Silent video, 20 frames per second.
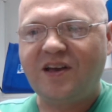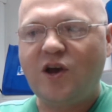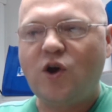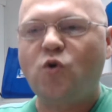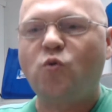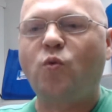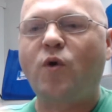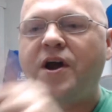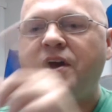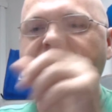
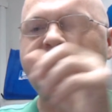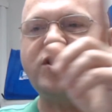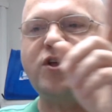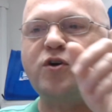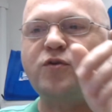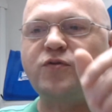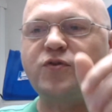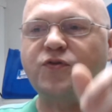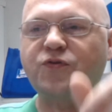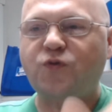White
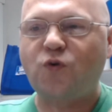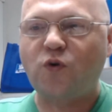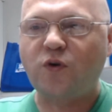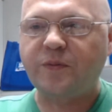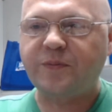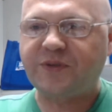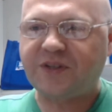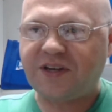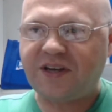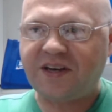Clover
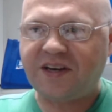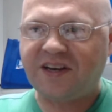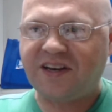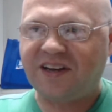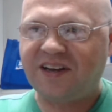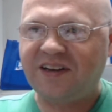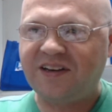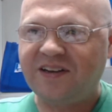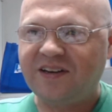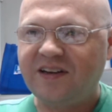forms
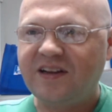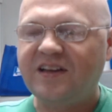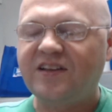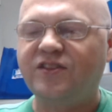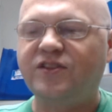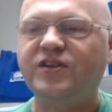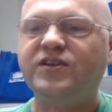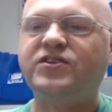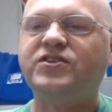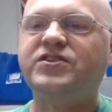again,
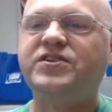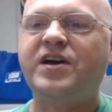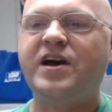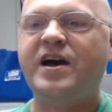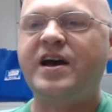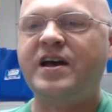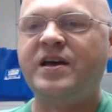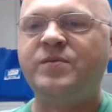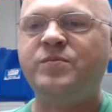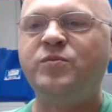this
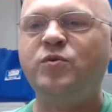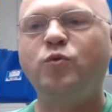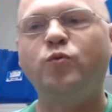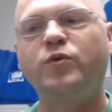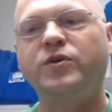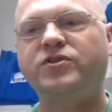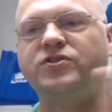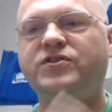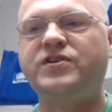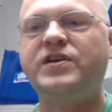time
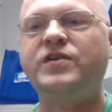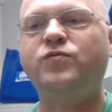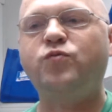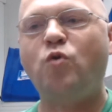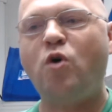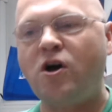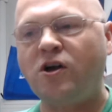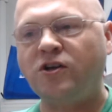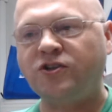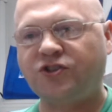with Steve
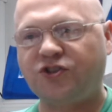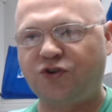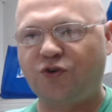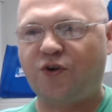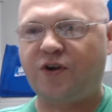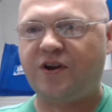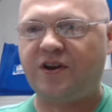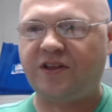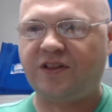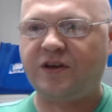Walsh
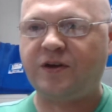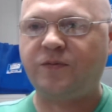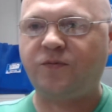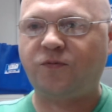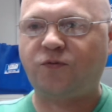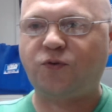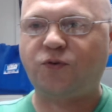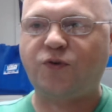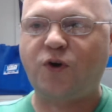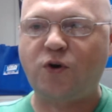joining them
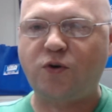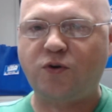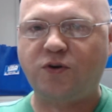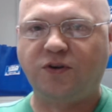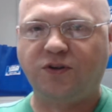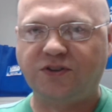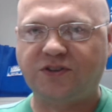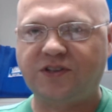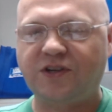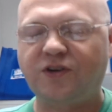for
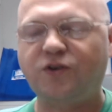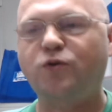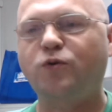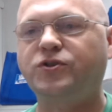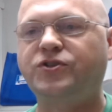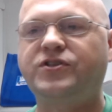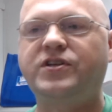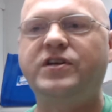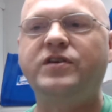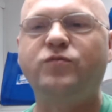vocals. And of
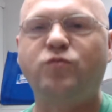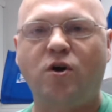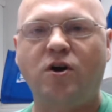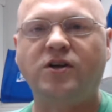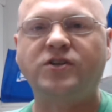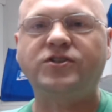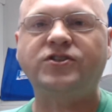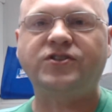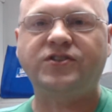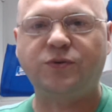course, Steve
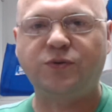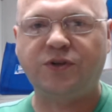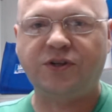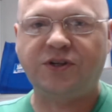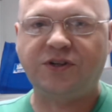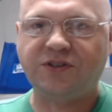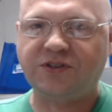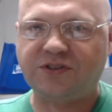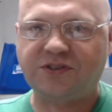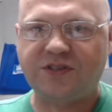Walsh
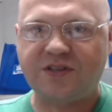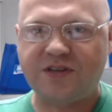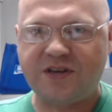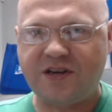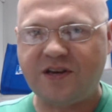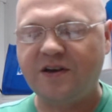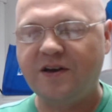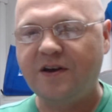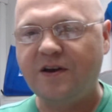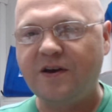is
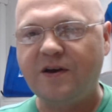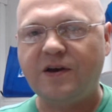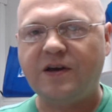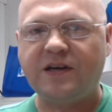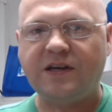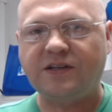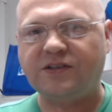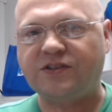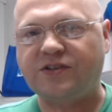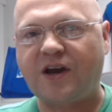
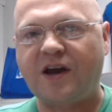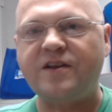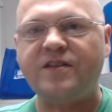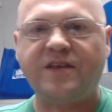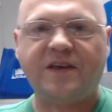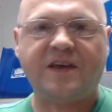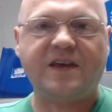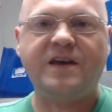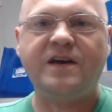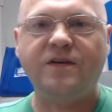kind of
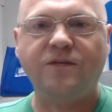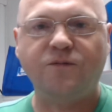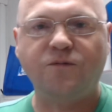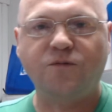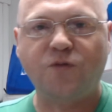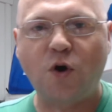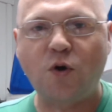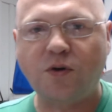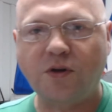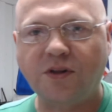the key
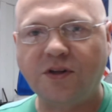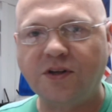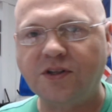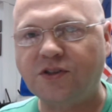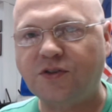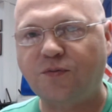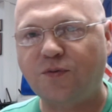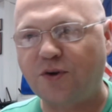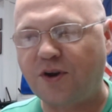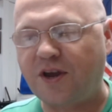
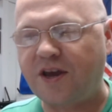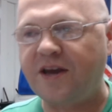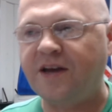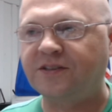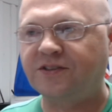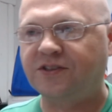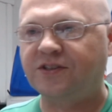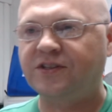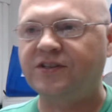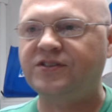vocalist for
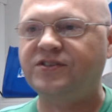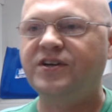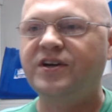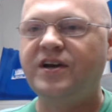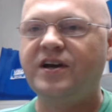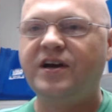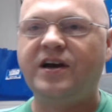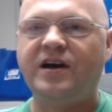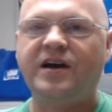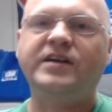Kansas.
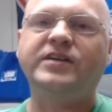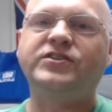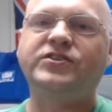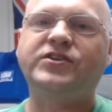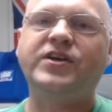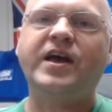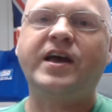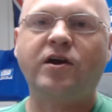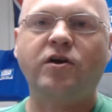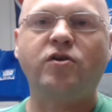
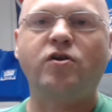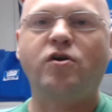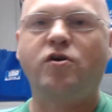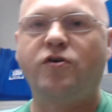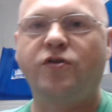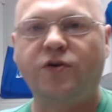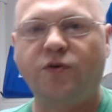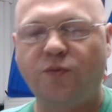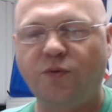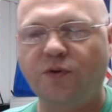Sang on
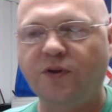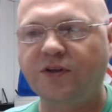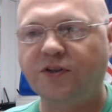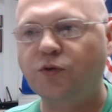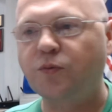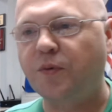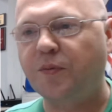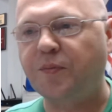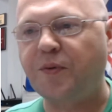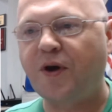all their
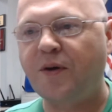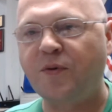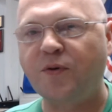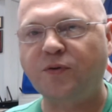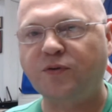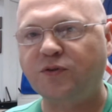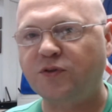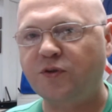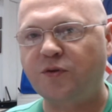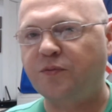
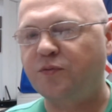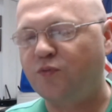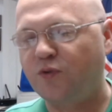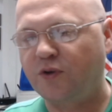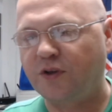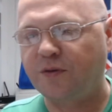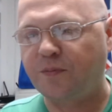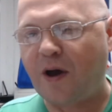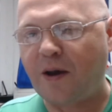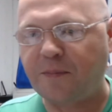most of the
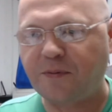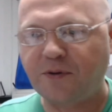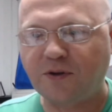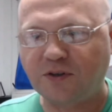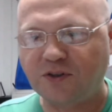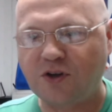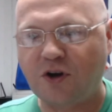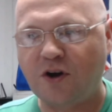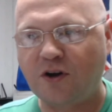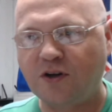really popular
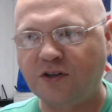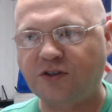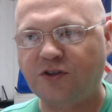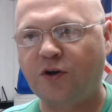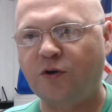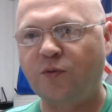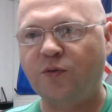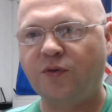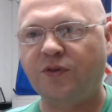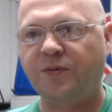songs,
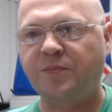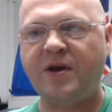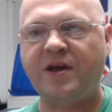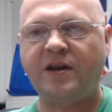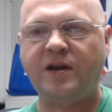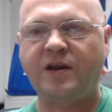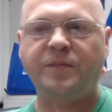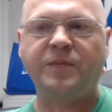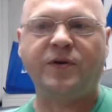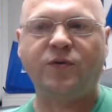along with a
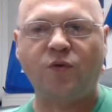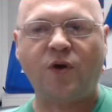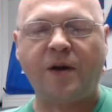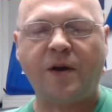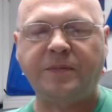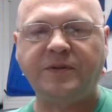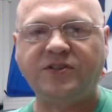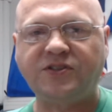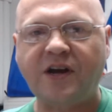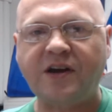man named
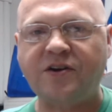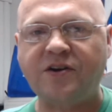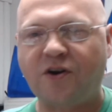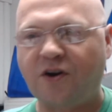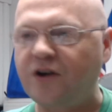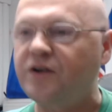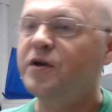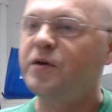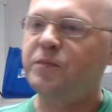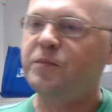Robbie
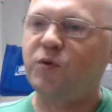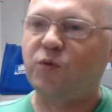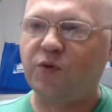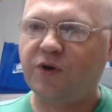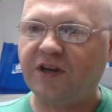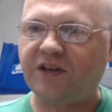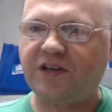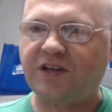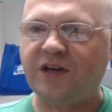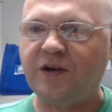Steinhardt. But we'll
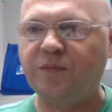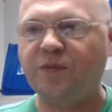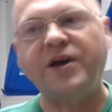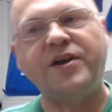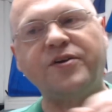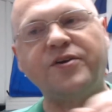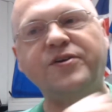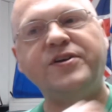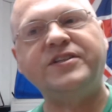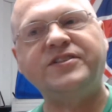get to him
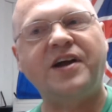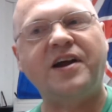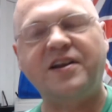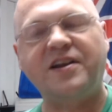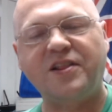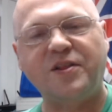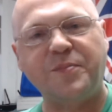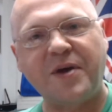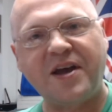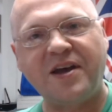later. He's not
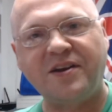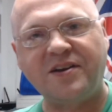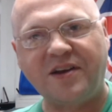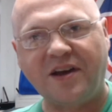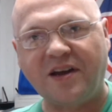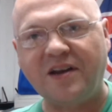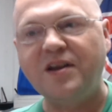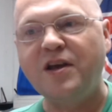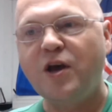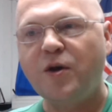in the band
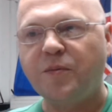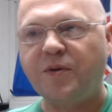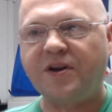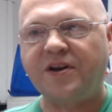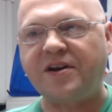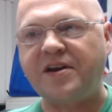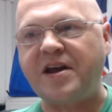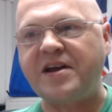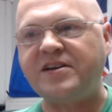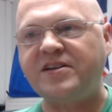yet. But
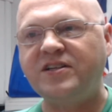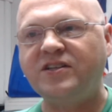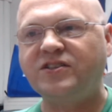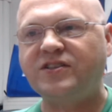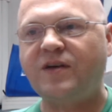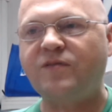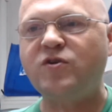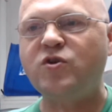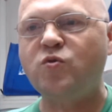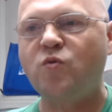in
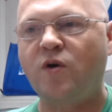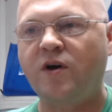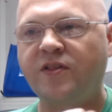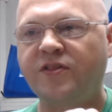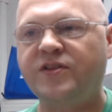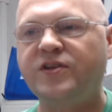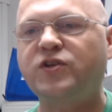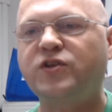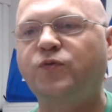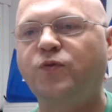
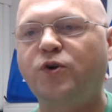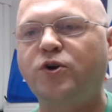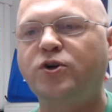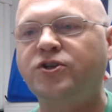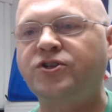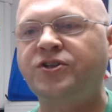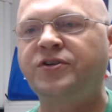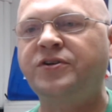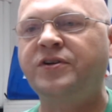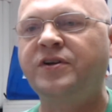1971, this
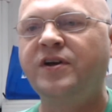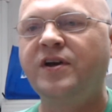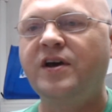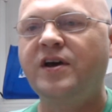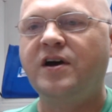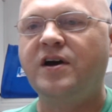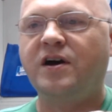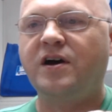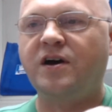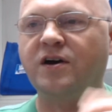version
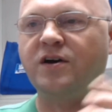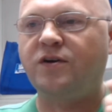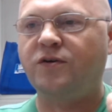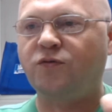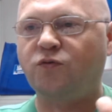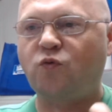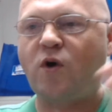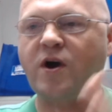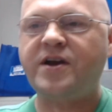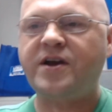
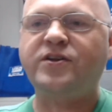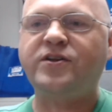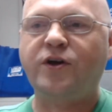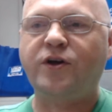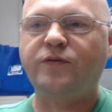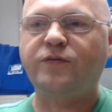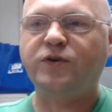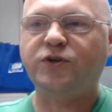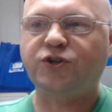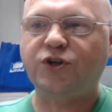of White
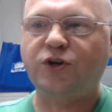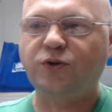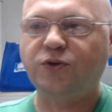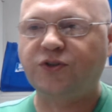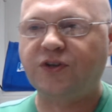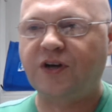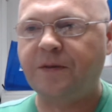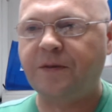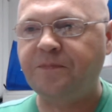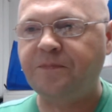Clover
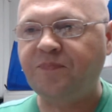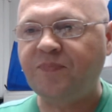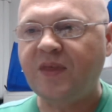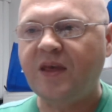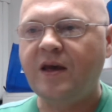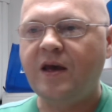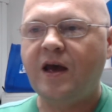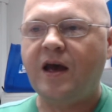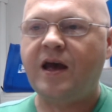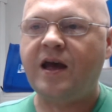shows up,
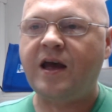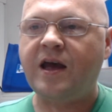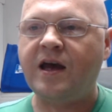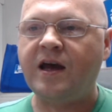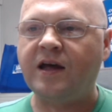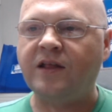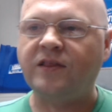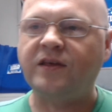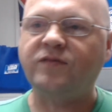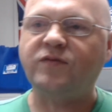
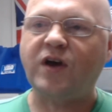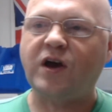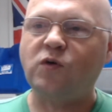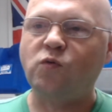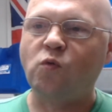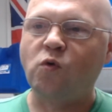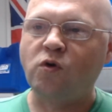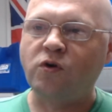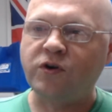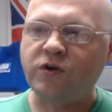and they've got
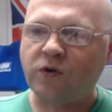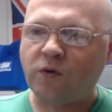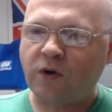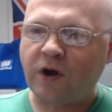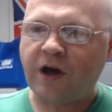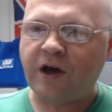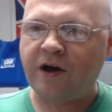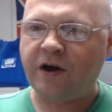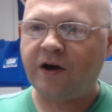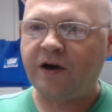Warren
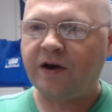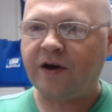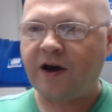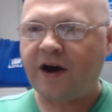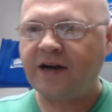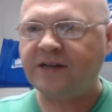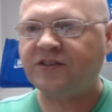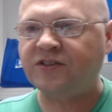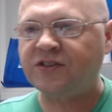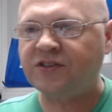
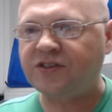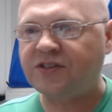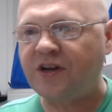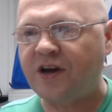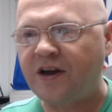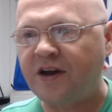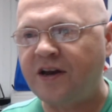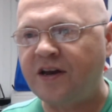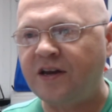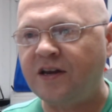
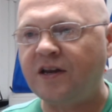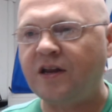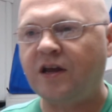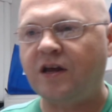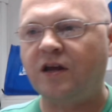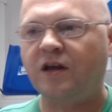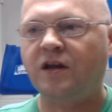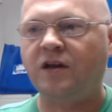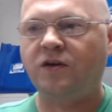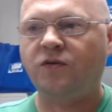Eisenstein
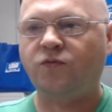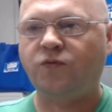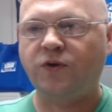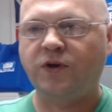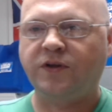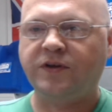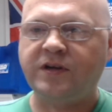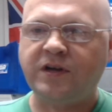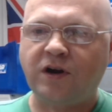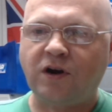and
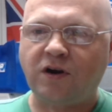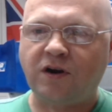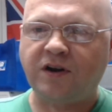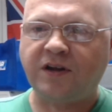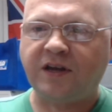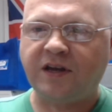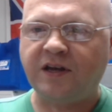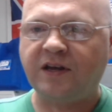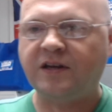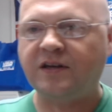Phil Ehart
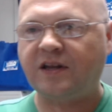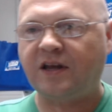again.